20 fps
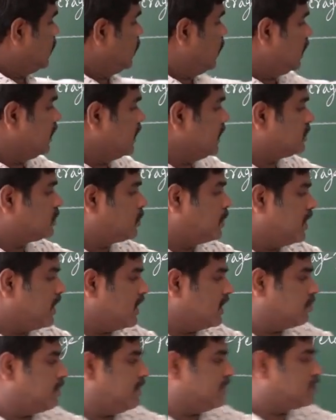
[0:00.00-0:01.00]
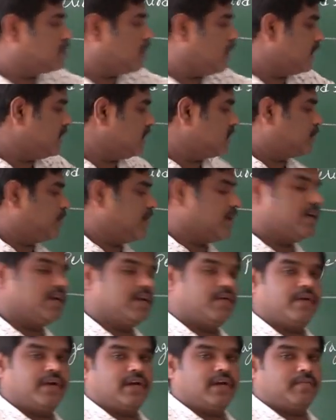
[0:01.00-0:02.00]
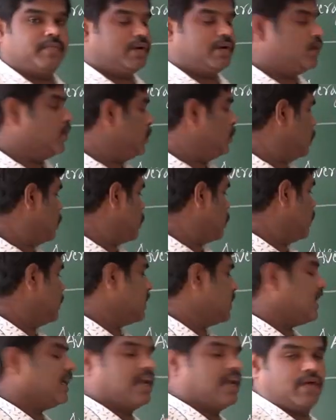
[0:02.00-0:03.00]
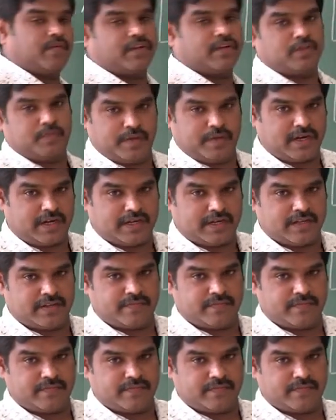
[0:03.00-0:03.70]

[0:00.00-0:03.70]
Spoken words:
Longest period plus shortest period divided by 2, you will going to get average period.